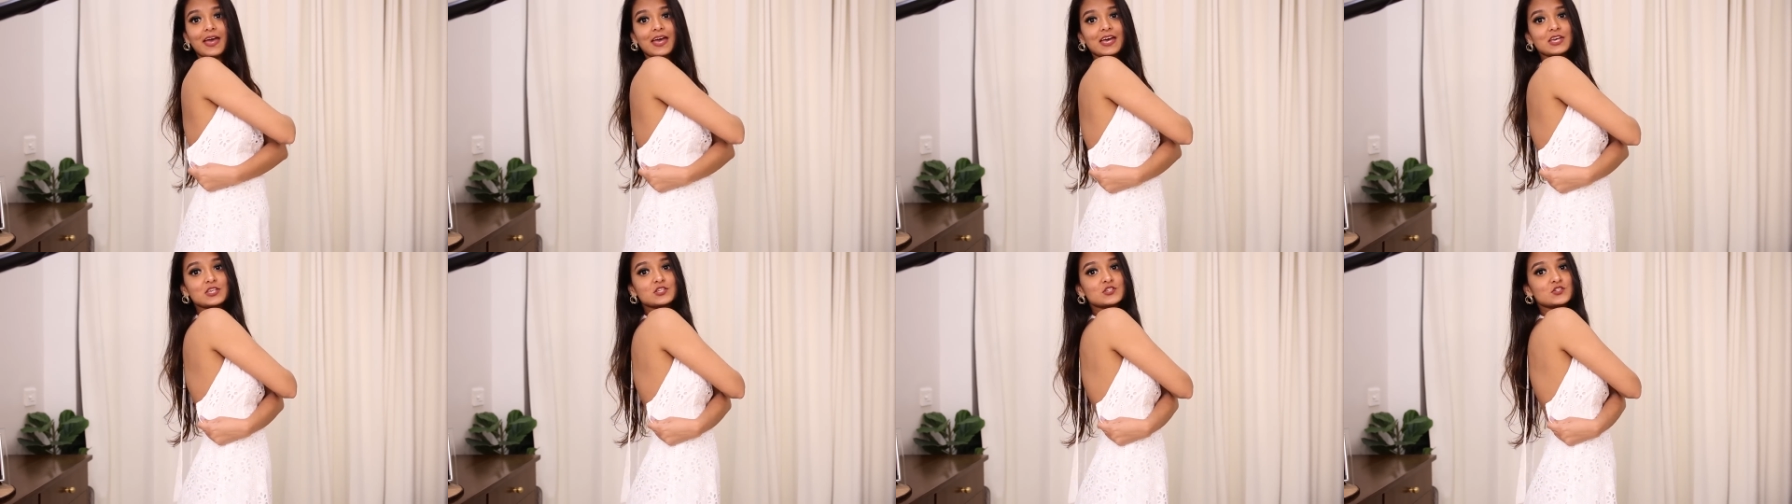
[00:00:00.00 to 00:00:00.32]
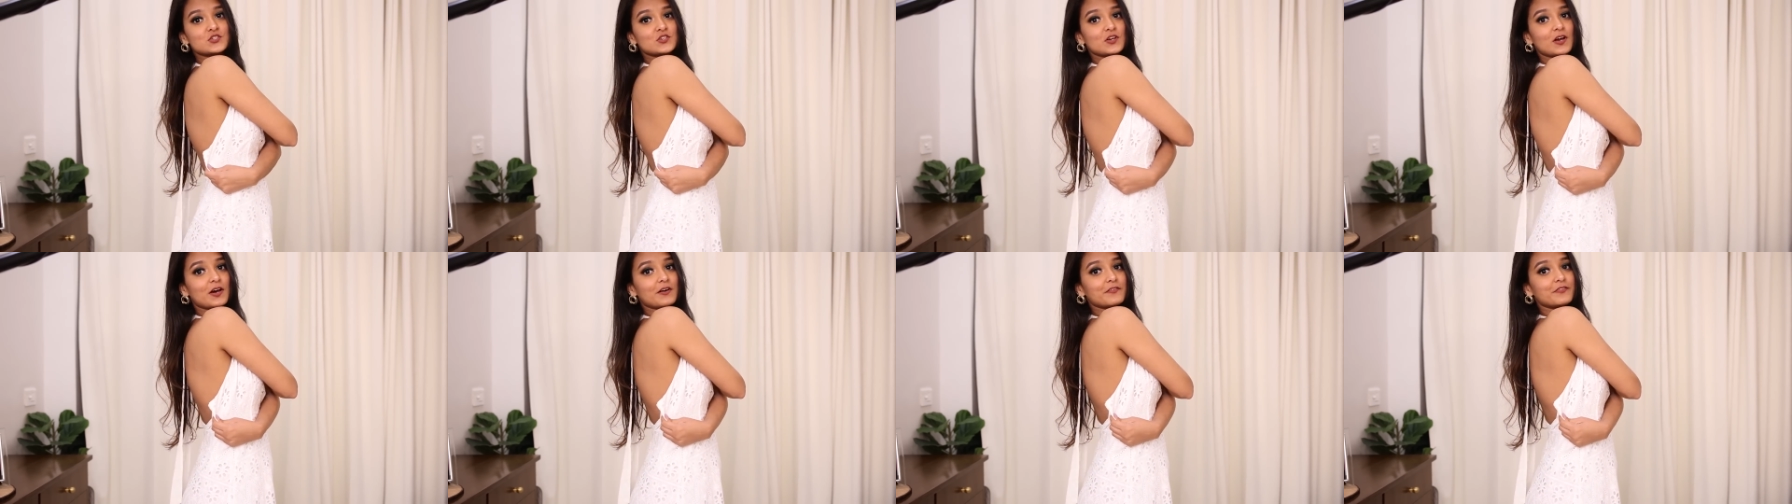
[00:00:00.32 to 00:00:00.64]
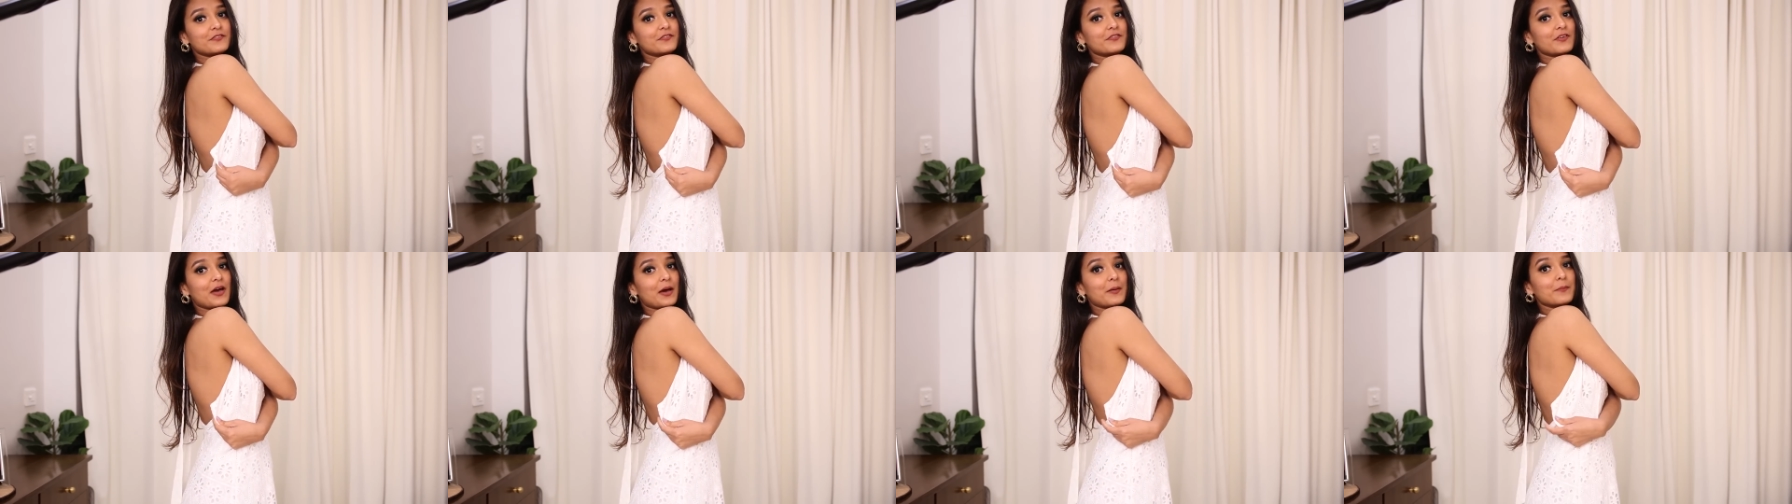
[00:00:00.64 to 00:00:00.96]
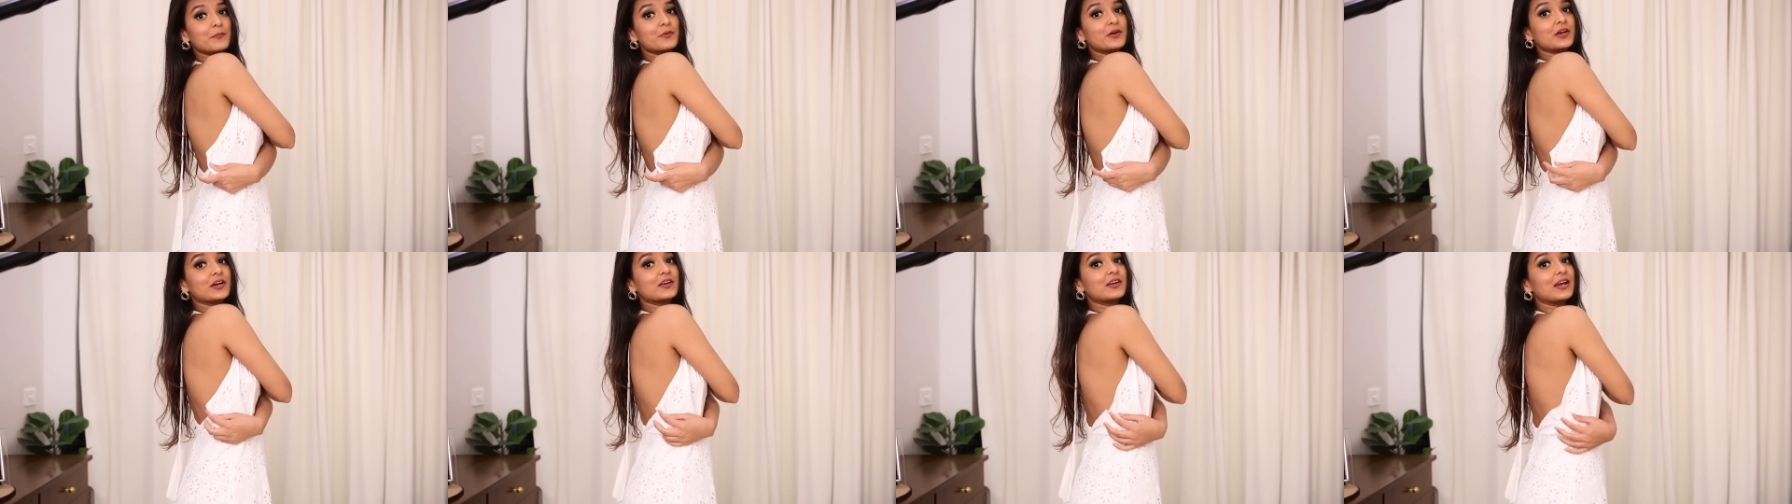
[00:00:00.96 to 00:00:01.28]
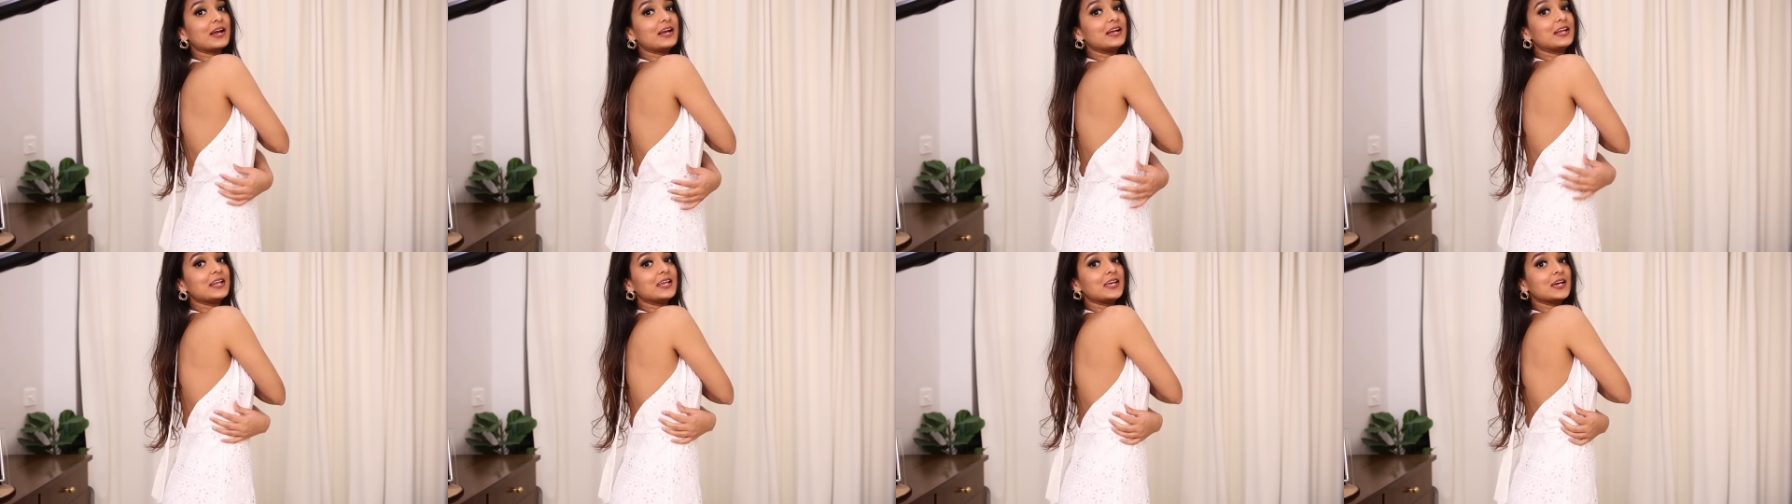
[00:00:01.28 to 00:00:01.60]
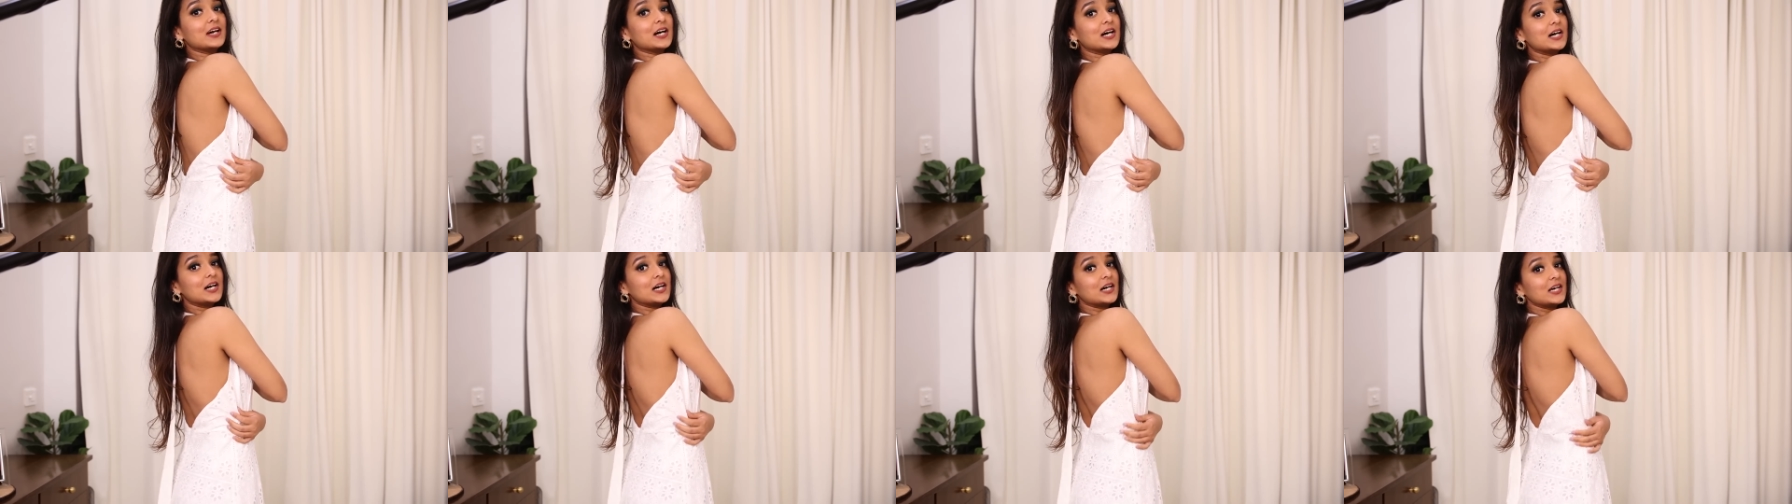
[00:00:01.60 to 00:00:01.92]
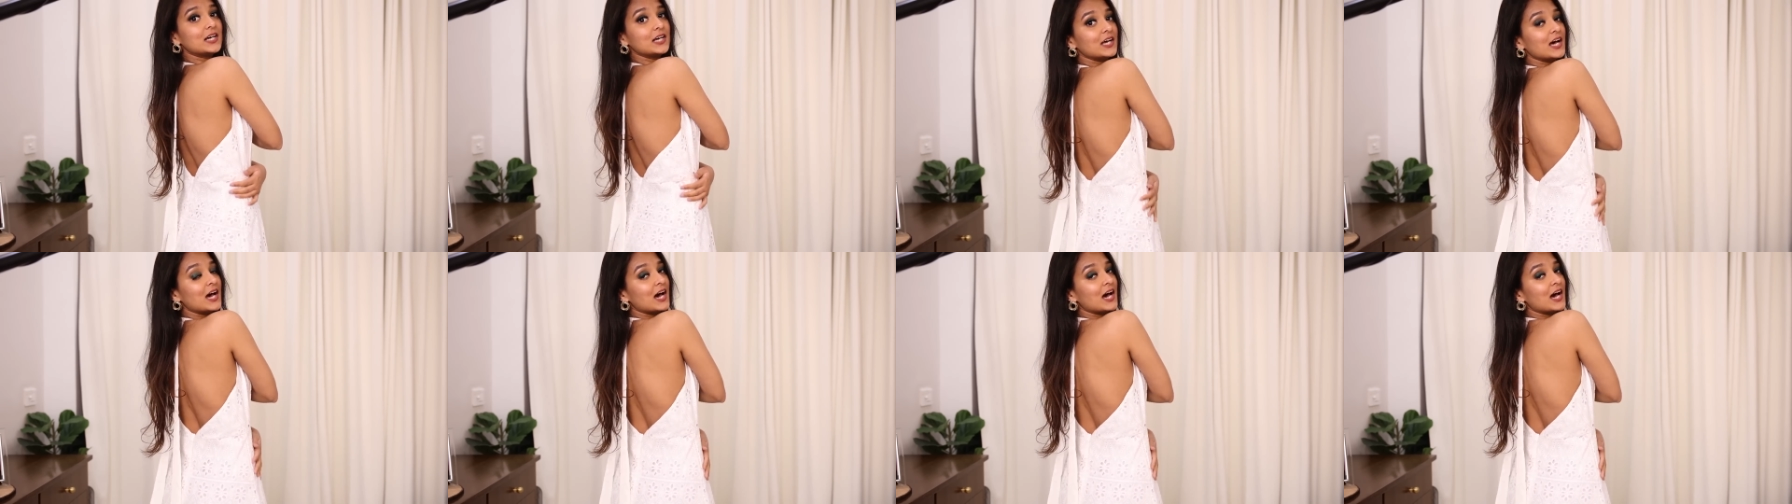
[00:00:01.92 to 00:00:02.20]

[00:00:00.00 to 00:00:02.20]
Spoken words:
extra fabric right here.